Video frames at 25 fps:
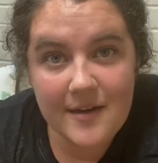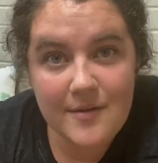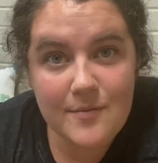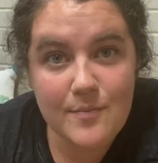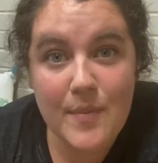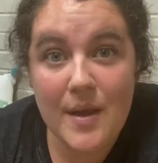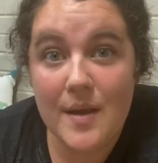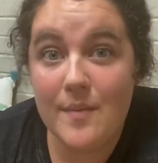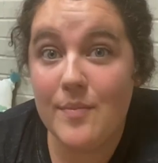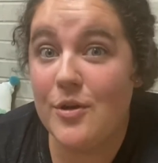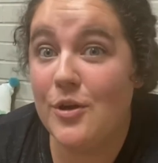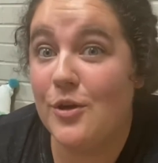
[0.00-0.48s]

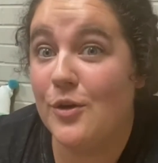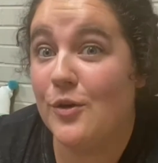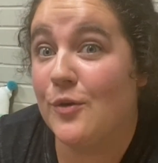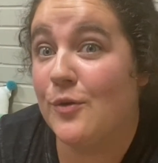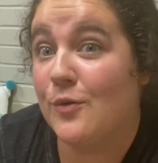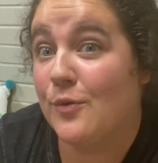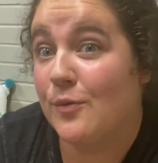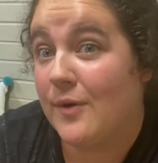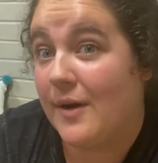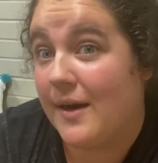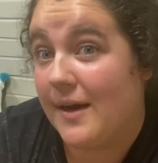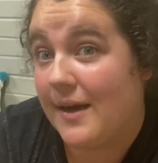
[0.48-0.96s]
maybe your
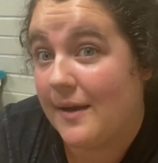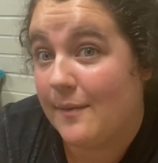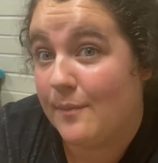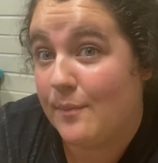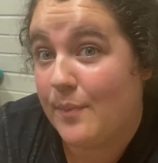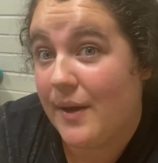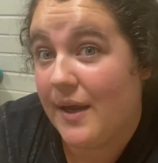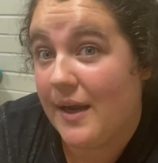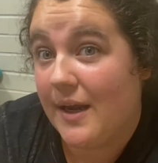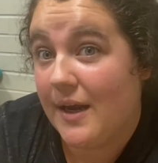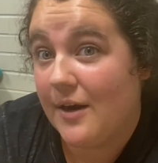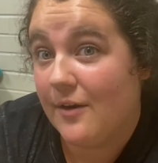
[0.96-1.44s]

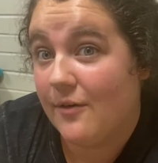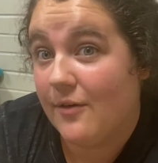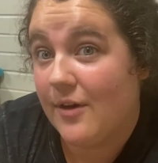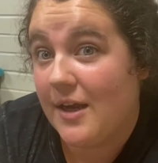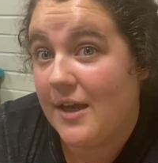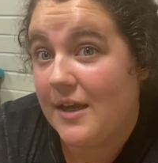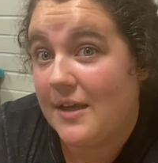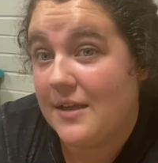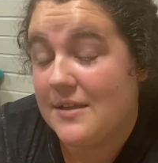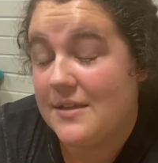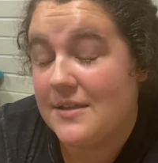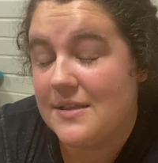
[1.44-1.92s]

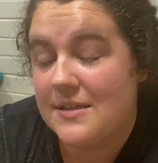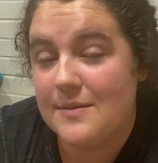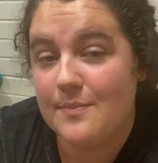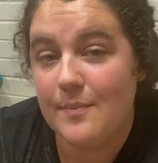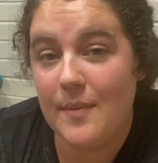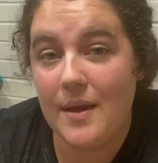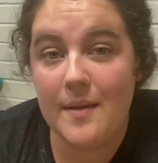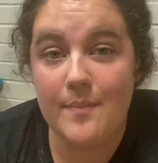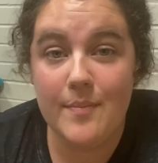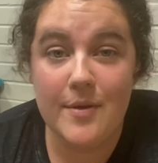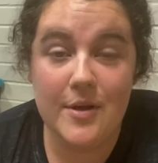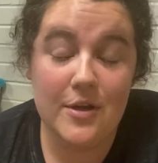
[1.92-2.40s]
grandparents,
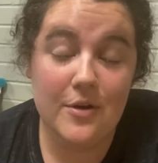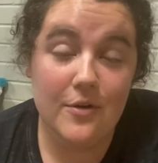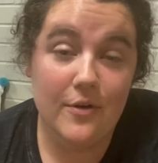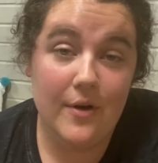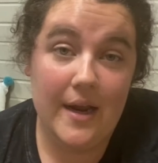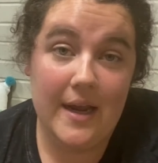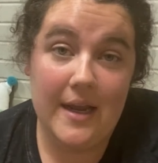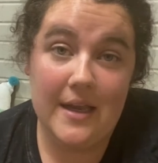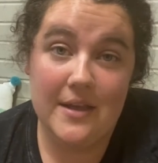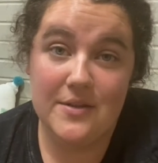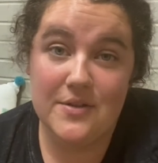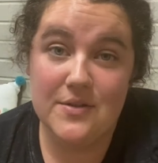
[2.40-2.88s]
maybe your
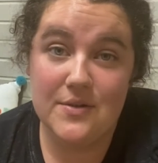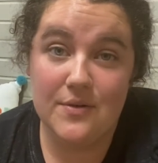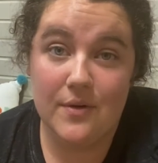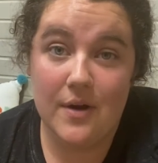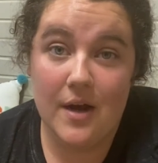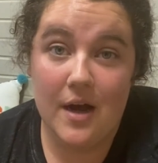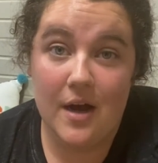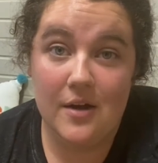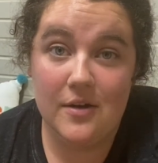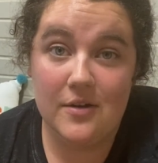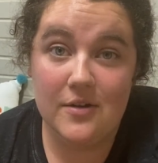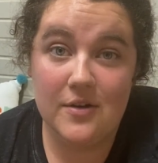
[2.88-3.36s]
aunts or
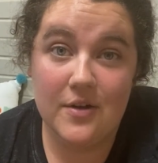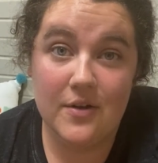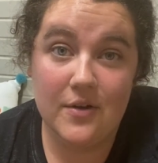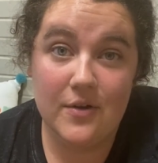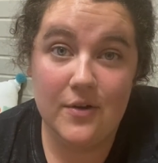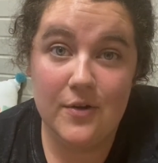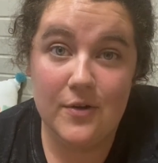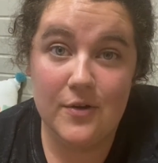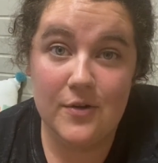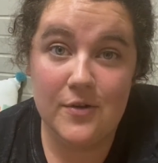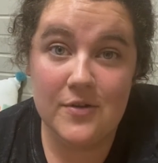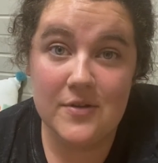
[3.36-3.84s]

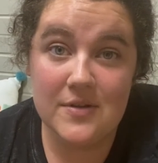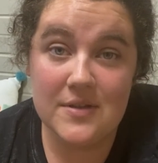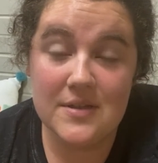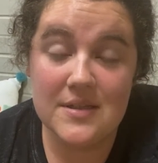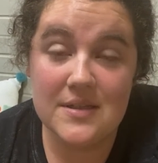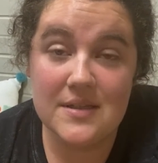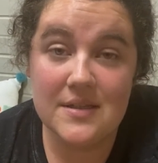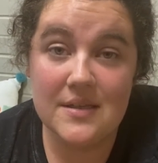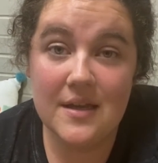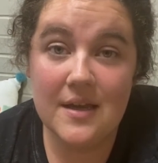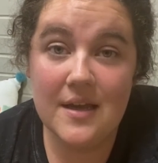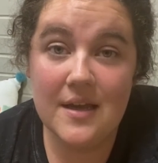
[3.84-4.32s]
uncles,